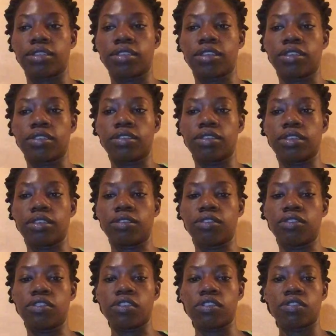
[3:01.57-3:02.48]
the,
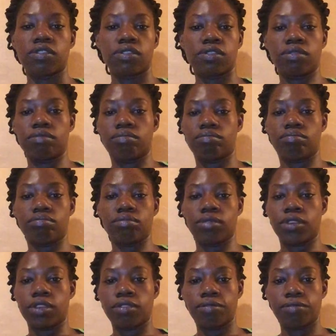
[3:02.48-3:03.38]
just
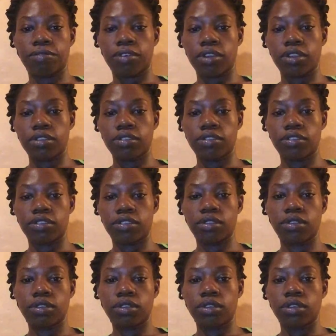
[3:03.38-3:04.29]
different
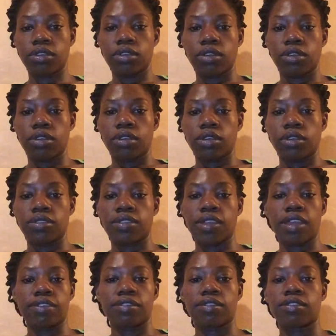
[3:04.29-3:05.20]

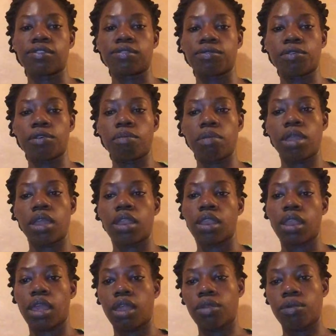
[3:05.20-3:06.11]
tasks for
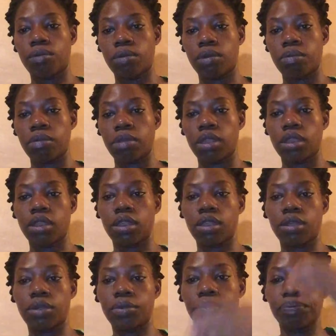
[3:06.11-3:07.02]
men and women.
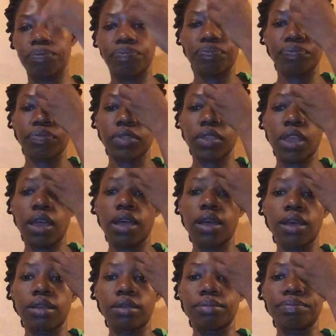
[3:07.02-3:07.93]

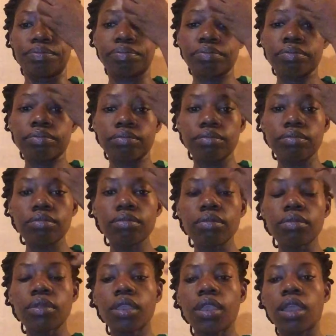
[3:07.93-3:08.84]
Um,
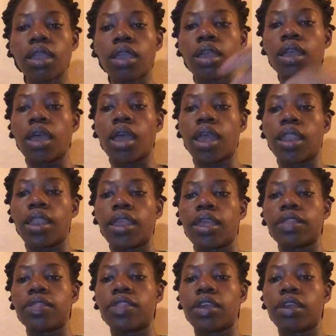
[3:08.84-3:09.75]
and
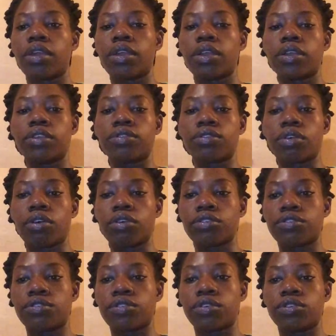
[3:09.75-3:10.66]
then there is
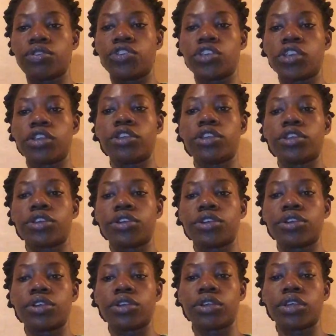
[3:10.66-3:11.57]
also
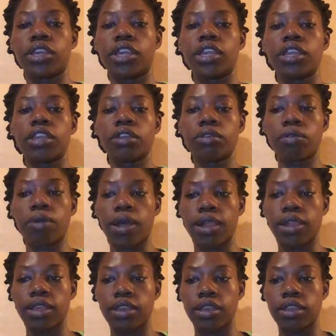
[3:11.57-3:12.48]
gender
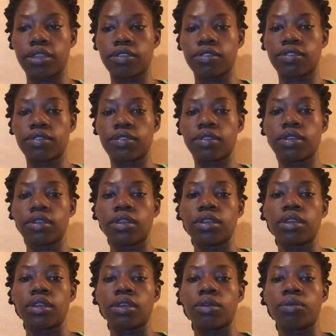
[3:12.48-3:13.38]
inequalities
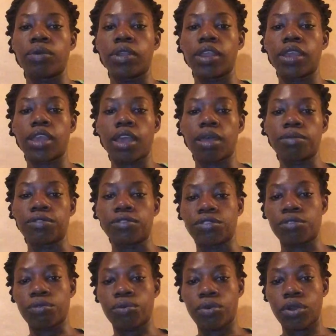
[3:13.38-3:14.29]
when it comes
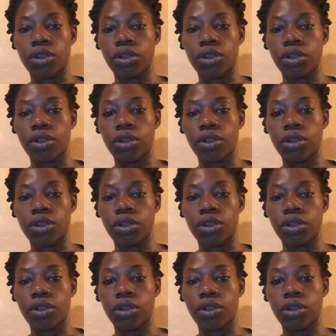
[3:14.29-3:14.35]
to